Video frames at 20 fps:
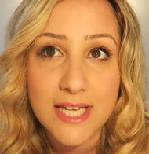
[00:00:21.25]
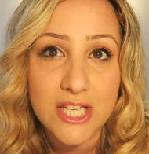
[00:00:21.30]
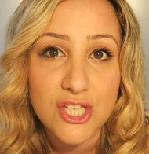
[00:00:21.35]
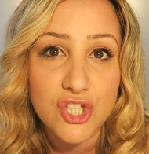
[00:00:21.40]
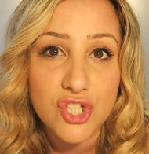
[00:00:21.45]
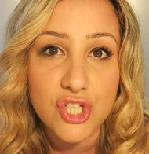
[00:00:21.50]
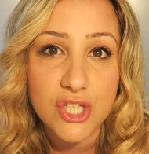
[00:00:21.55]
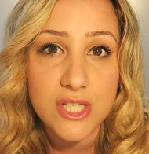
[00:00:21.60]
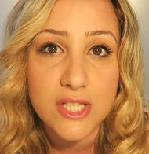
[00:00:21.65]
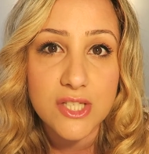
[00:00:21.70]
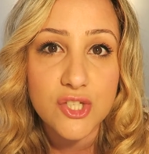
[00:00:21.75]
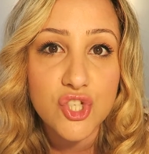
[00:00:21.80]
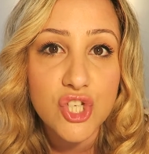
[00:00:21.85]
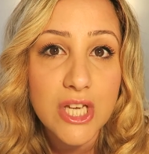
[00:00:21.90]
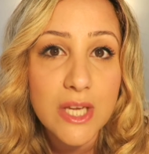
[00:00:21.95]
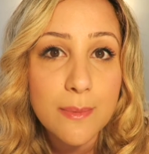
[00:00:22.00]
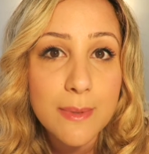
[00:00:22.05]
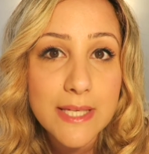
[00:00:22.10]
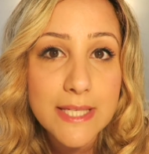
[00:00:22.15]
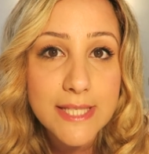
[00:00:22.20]
It's just
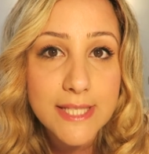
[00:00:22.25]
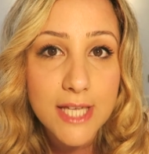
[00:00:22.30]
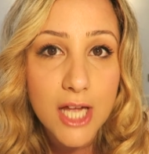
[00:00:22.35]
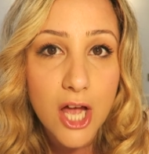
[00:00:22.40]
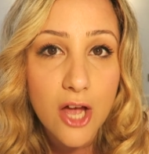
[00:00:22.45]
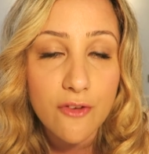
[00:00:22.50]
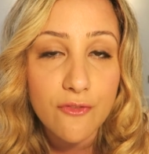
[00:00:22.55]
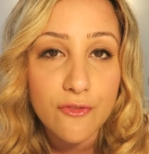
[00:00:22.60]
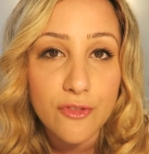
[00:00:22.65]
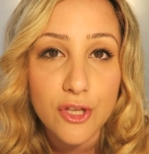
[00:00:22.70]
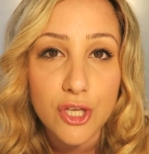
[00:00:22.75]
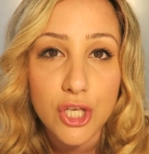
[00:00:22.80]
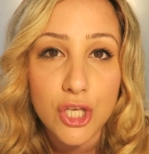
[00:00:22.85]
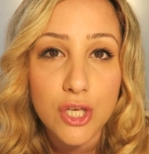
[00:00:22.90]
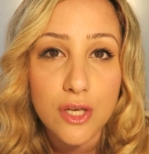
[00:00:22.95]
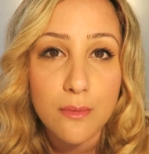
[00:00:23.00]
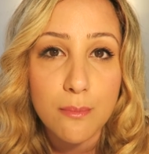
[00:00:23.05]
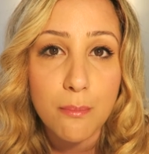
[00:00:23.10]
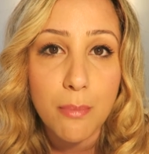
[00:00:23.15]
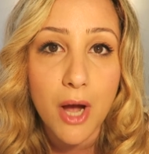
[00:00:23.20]
cheapy stuff that you
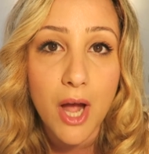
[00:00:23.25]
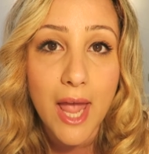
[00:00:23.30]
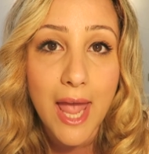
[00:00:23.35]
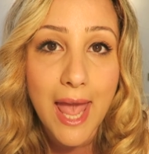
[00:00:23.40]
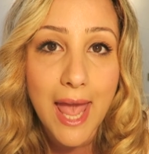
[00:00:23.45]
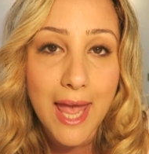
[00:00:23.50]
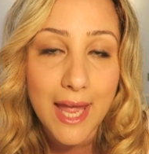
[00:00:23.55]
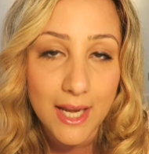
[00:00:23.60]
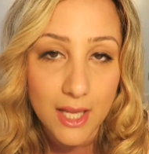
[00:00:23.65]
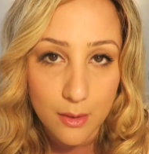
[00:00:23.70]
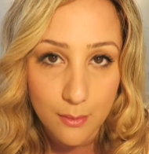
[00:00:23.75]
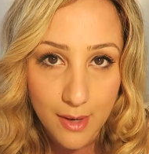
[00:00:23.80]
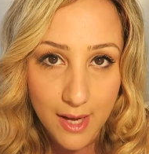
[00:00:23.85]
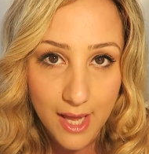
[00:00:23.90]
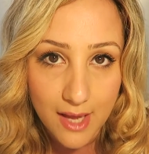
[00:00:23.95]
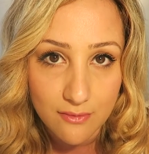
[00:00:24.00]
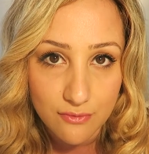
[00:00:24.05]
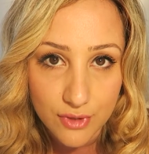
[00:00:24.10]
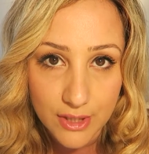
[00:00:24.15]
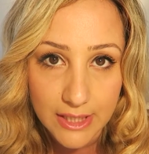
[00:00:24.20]
can buy
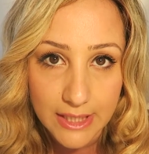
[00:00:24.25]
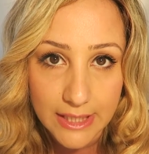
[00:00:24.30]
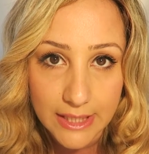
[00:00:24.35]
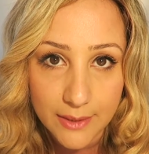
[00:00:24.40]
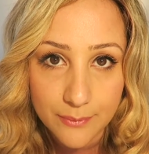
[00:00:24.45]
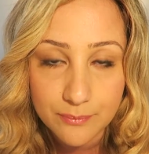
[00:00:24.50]
anywhere really.